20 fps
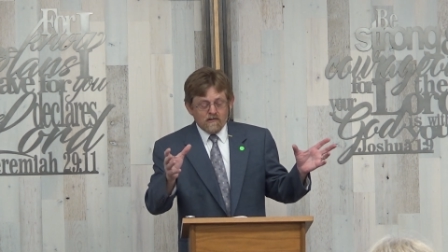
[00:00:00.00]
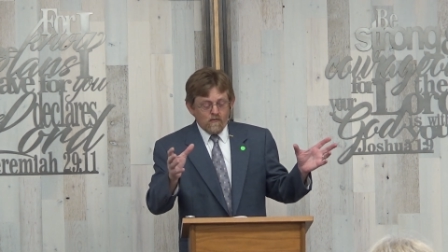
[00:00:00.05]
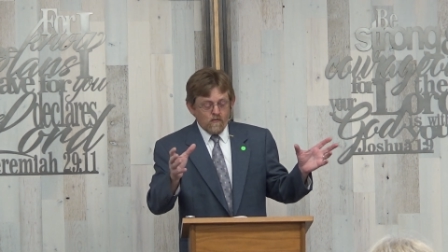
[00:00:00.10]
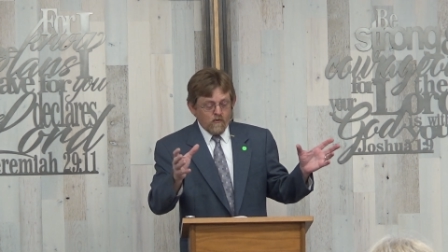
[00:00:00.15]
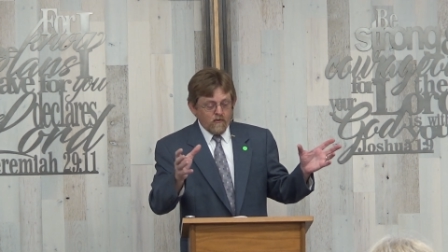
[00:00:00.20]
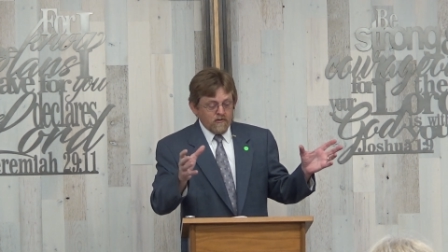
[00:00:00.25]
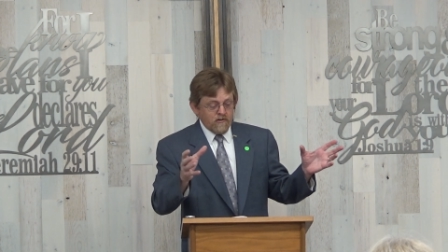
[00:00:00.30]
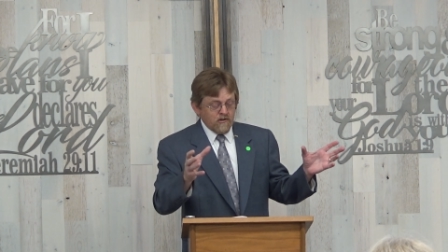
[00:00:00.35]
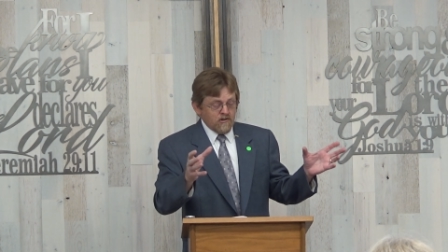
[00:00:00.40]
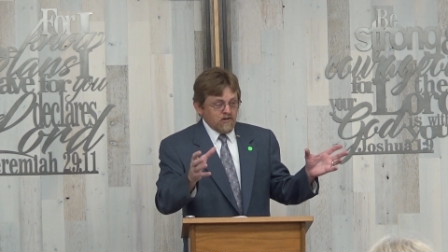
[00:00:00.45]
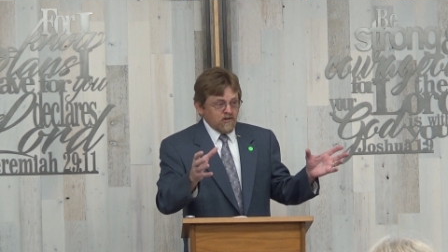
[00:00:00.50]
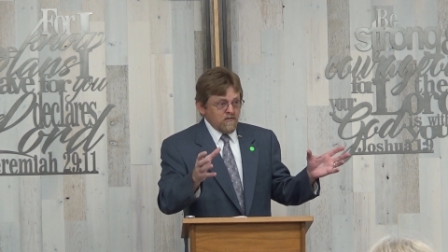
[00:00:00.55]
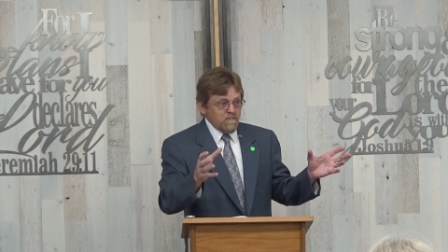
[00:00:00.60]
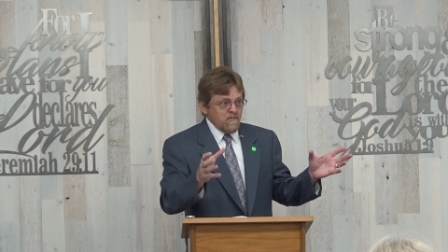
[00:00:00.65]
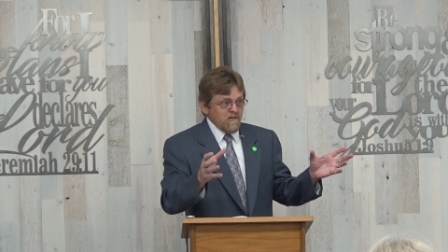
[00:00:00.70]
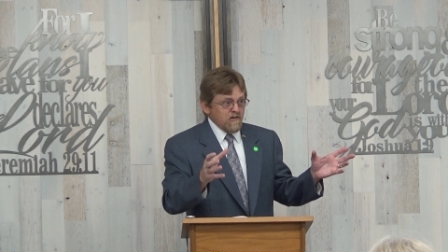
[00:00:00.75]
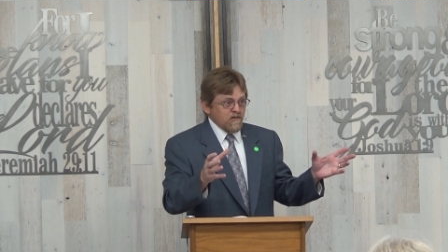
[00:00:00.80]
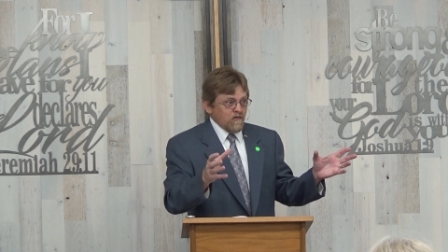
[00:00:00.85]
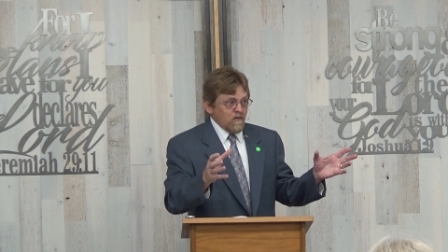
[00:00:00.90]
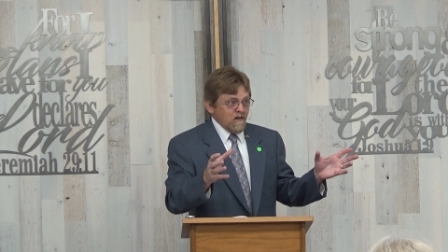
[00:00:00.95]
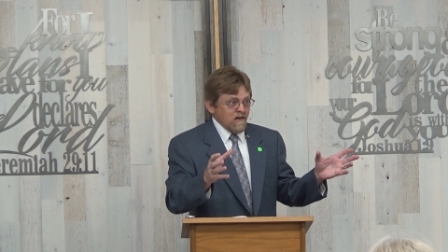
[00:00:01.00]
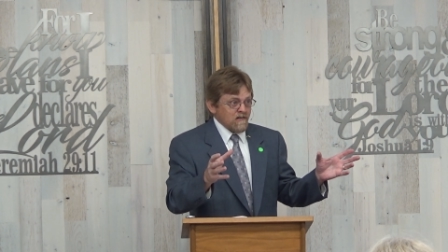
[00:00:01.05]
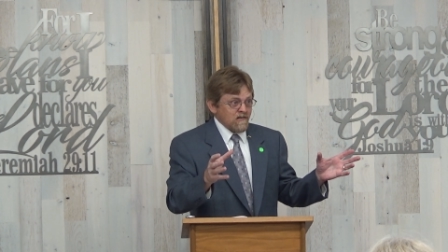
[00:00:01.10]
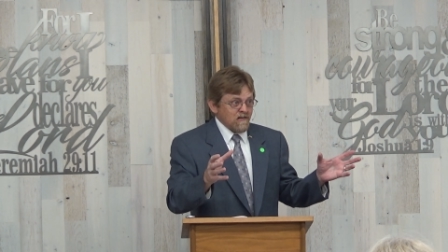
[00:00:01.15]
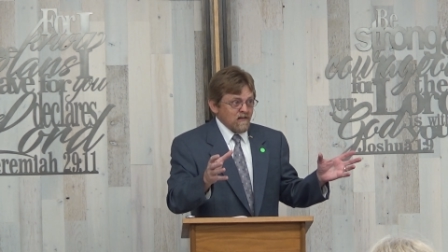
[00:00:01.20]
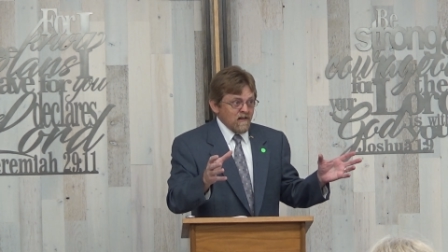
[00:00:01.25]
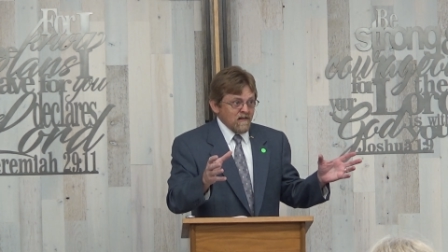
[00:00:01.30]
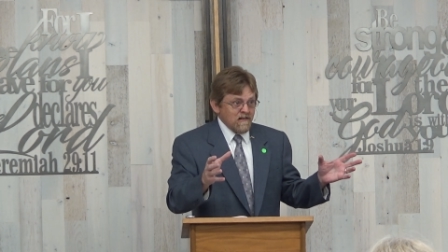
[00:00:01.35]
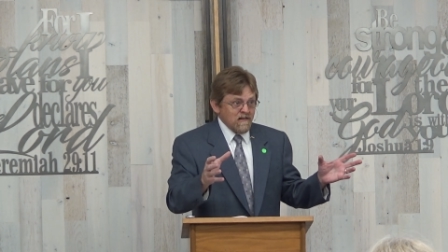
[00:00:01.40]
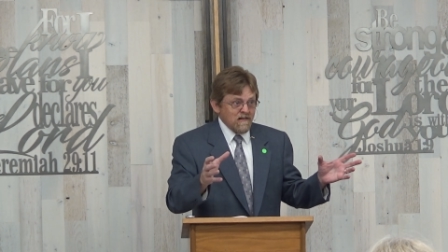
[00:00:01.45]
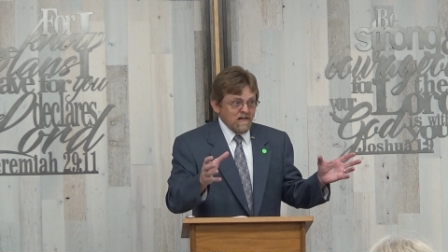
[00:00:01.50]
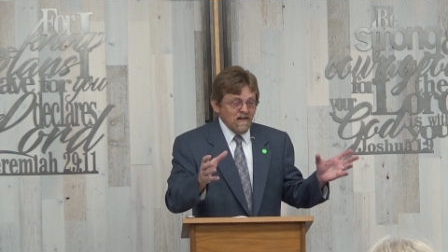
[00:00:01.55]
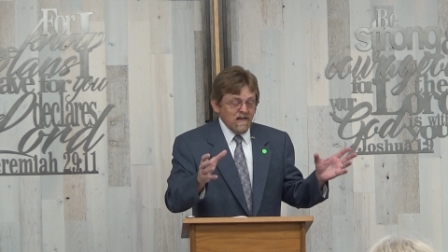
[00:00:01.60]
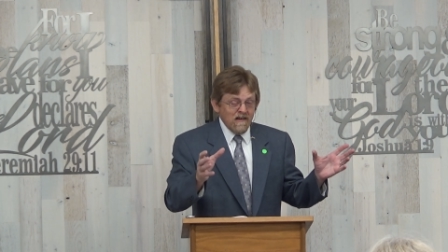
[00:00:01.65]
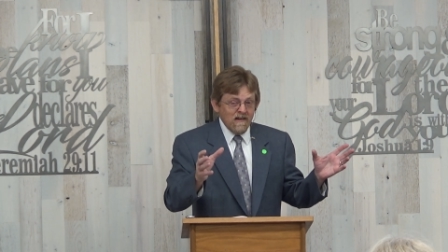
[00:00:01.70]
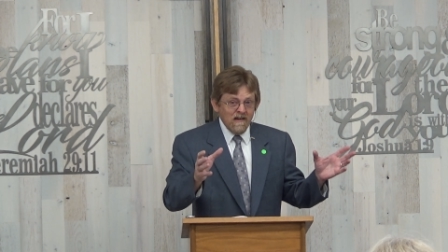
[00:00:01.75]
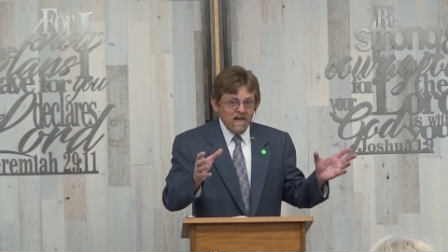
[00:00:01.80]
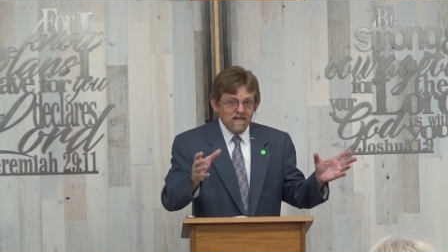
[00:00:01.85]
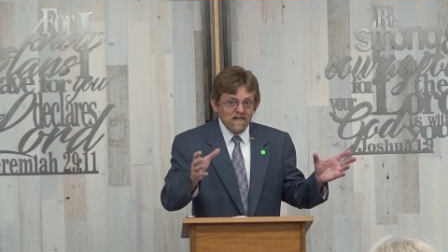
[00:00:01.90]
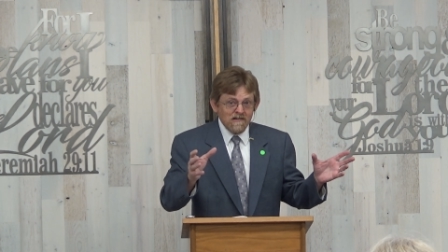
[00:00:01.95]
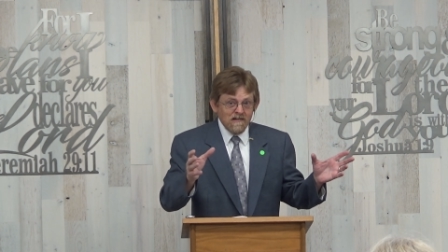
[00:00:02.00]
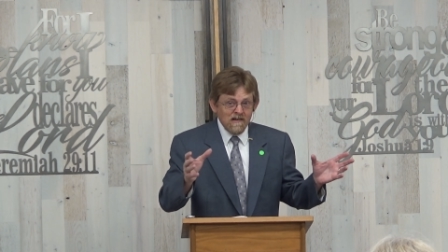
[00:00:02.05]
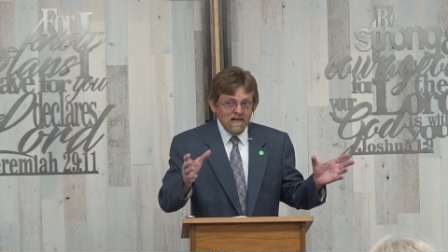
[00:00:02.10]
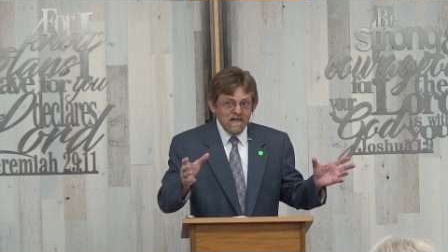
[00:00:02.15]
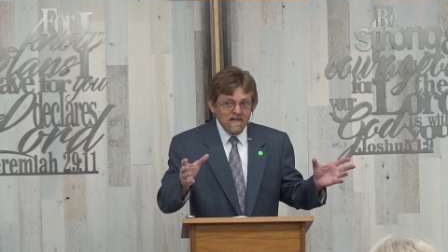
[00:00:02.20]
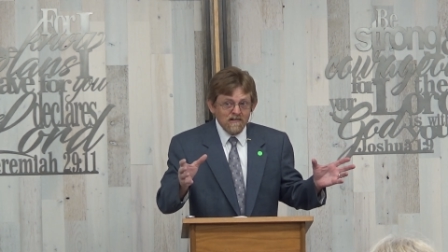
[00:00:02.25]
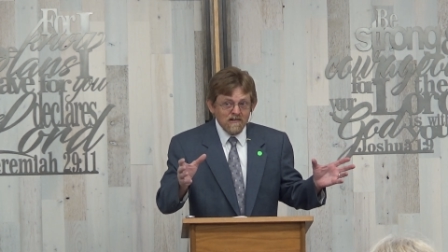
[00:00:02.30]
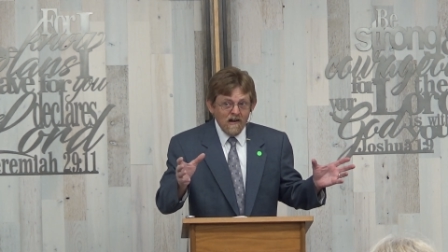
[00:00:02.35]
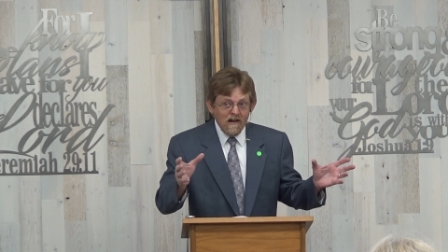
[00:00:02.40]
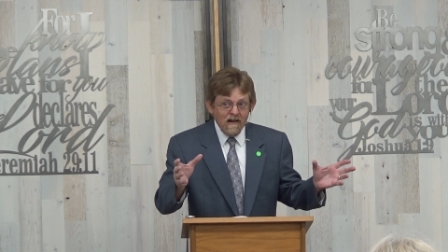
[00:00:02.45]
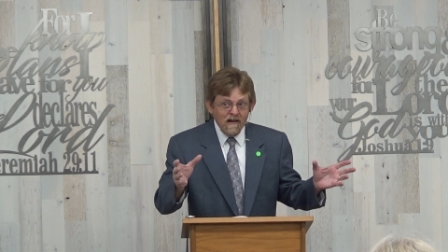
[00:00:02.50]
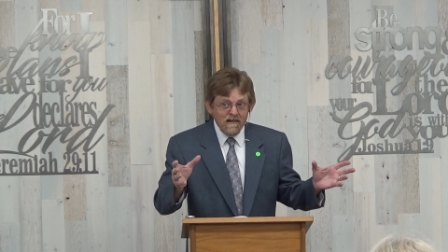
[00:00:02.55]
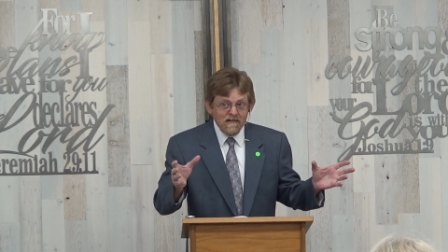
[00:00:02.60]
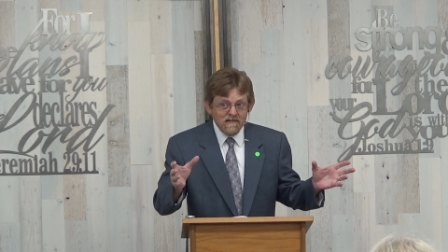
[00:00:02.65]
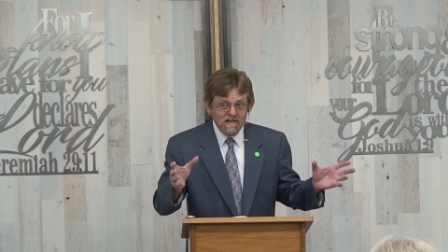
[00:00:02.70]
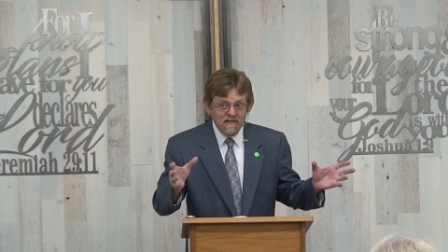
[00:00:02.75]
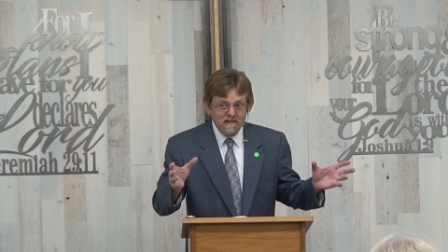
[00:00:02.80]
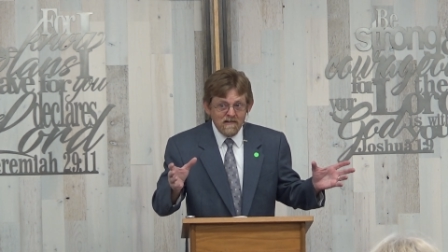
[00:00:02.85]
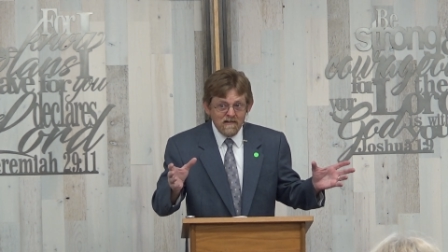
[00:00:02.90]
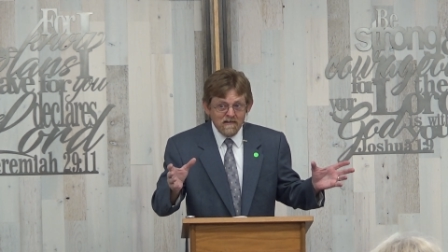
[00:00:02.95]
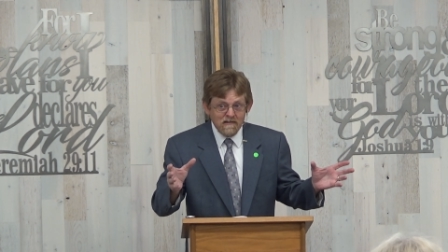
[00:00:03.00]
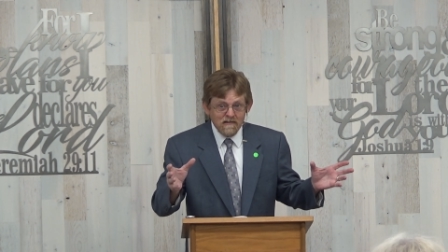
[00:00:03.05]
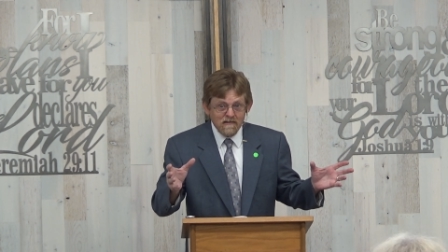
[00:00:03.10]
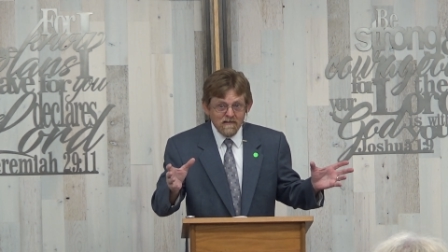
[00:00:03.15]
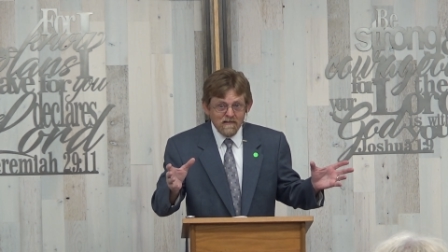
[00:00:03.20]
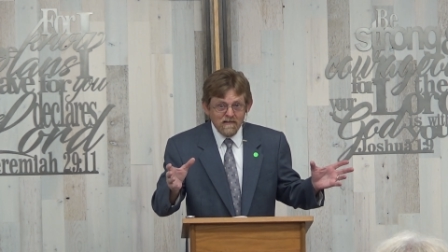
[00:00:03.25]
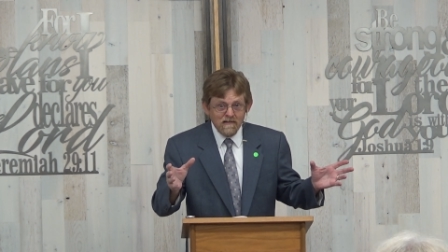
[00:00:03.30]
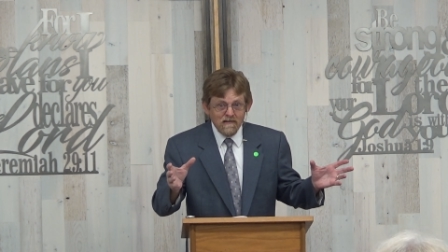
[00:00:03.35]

a word that should be translated S H I T.